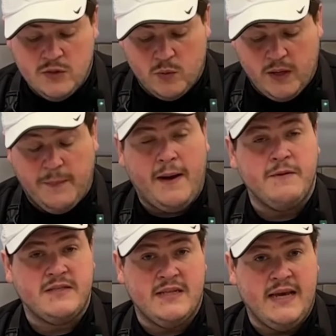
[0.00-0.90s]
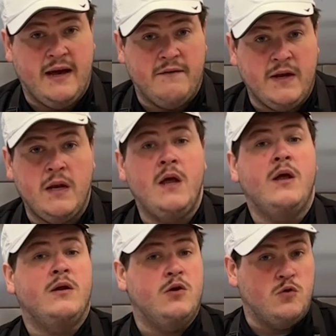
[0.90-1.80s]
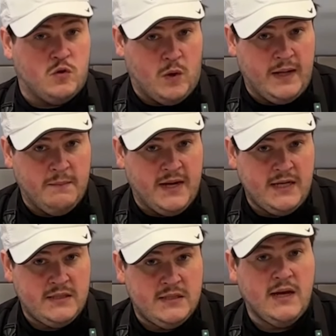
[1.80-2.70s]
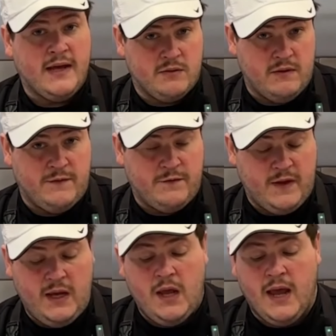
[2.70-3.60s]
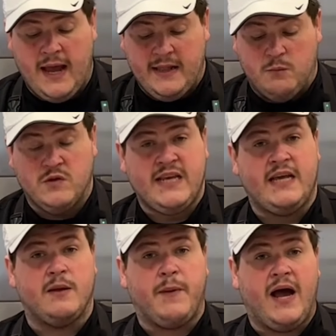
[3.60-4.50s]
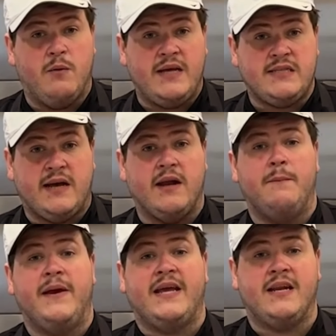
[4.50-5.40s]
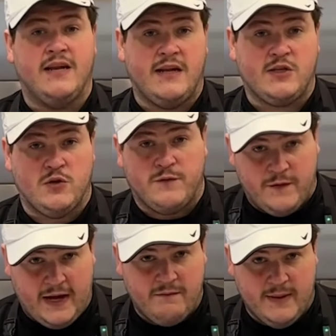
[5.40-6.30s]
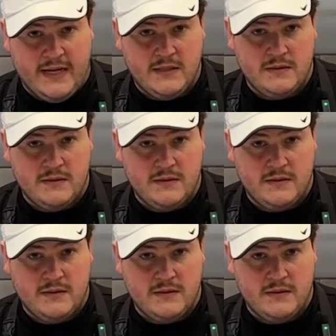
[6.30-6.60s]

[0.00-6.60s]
So we're going to pop this in the oven, do 20 minutes at 350, and then we'll take the pie weights out and bake it an additional 5 minutes.